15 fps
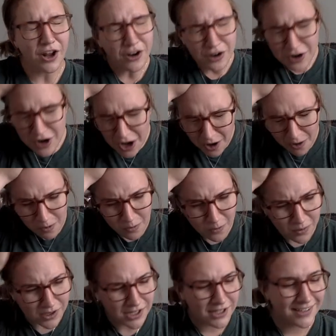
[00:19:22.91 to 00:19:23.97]

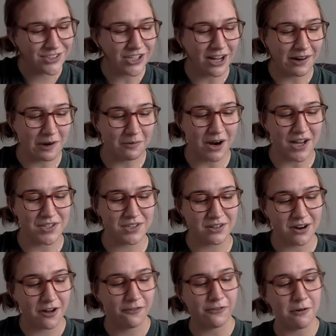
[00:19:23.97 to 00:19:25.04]
"No!" shouted
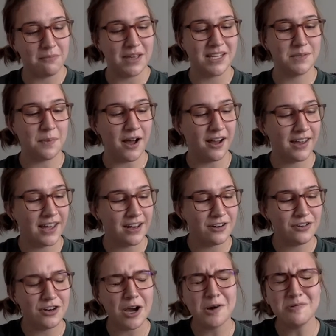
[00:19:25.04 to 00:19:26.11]
Roscoe from Mig's pocket.
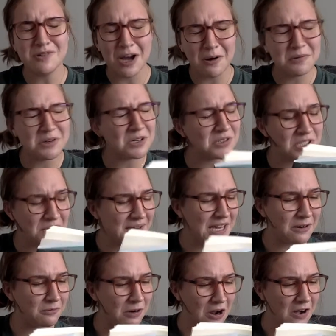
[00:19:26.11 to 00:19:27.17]
No, you're doing
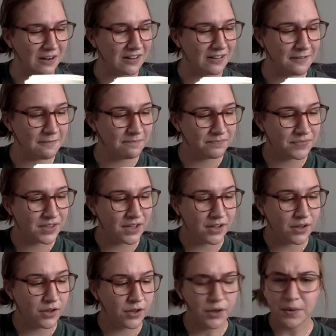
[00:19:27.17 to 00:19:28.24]
it wrong."
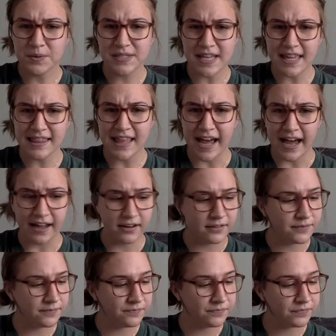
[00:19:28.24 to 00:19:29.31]
"Who said that?"
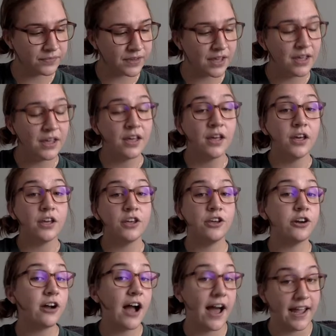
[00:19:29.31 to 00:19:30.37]

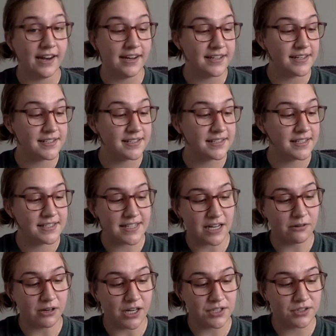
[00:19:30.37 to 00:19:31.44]
"Your Highness,"
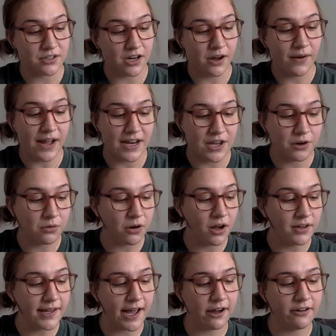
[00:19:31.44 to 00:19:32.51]
said Roscoe, and he
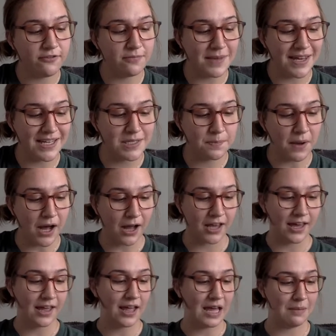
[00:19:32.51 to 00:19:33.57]
crawled out of Mig's
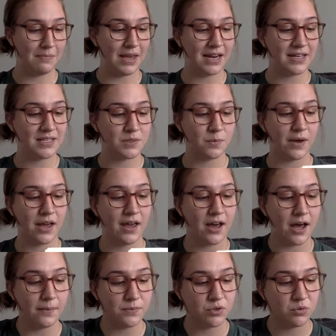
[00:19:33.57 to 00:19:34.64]
pocket and made his way
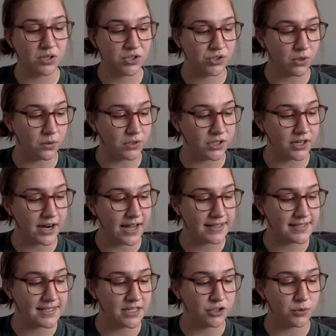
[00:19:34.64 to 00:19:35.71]
up to her shoulder
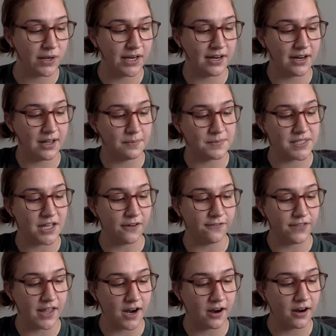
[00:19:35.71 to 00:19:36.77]
and situated
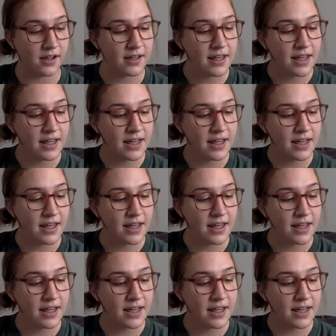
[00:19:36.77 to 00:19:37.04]
himself there,